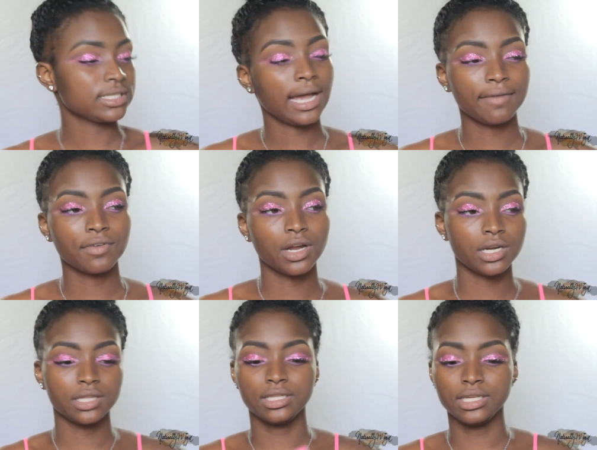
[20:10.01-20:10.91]
I have on
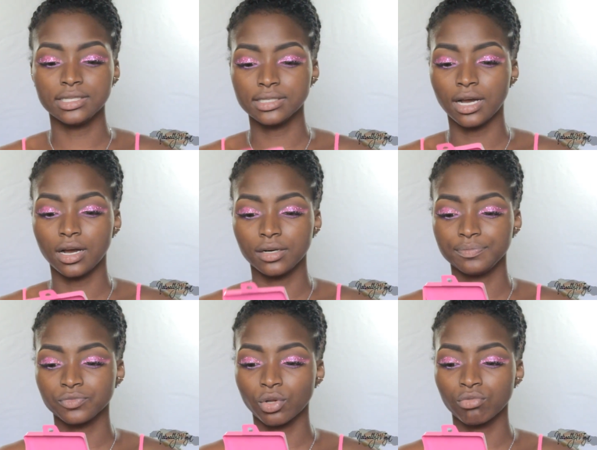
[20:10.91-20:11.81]
these
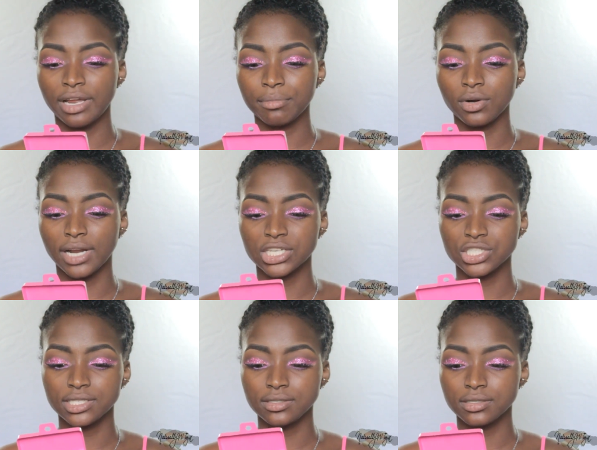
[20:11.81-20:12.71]
rainbow
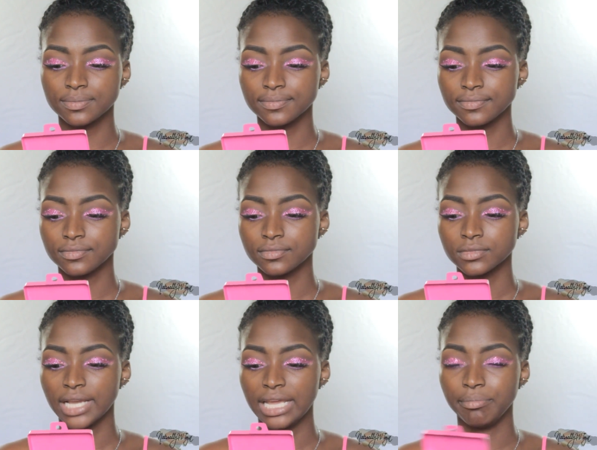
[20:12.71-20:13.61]
lashes
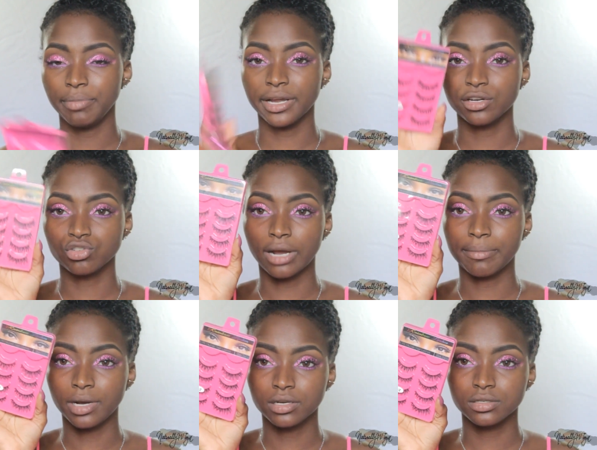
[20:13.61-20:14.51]
in Bare
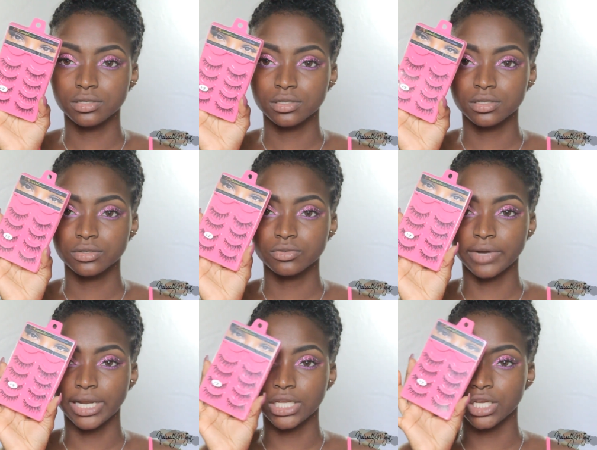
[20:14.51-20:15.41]
Drama
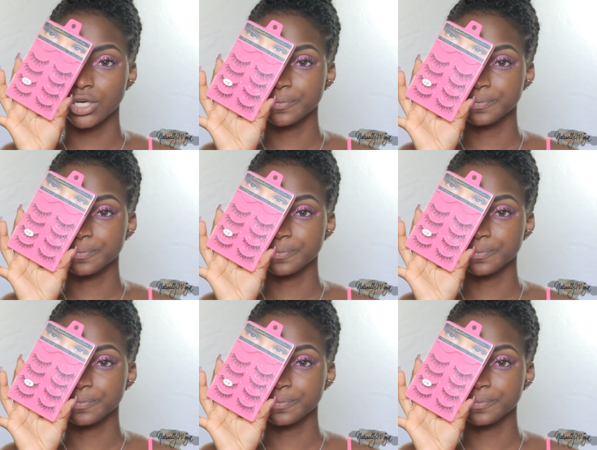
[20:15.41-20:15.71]
right here.